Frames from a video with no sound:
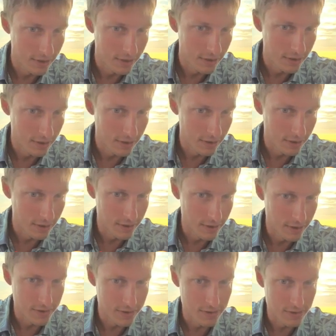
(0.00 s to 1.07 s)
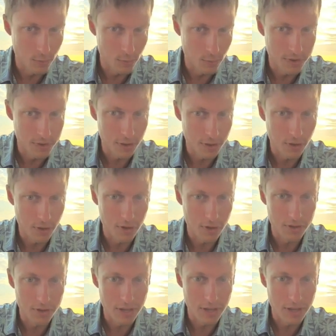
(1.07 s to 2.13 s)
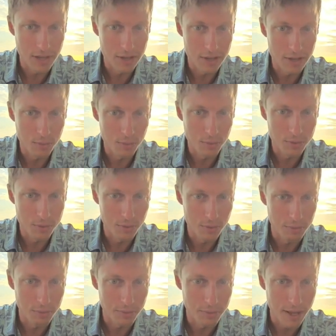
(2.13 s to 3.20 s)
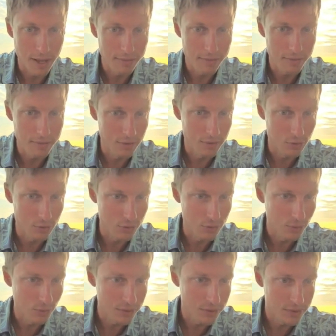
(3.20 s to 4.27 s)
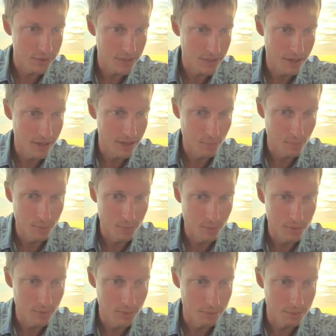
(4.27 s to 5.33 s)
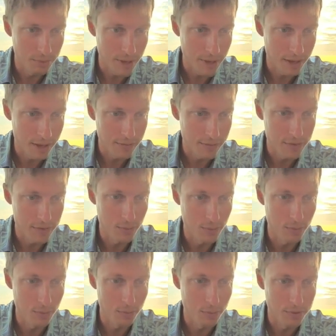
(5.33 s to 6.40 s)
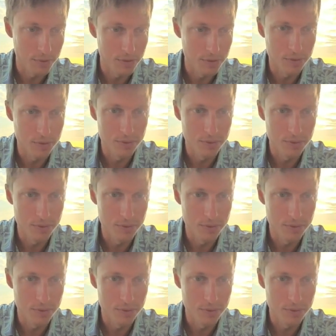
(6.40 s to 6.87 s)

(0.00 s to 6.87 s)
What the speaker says: This is what they call an endpoint or a path. The shortest endpoint or path is what will be used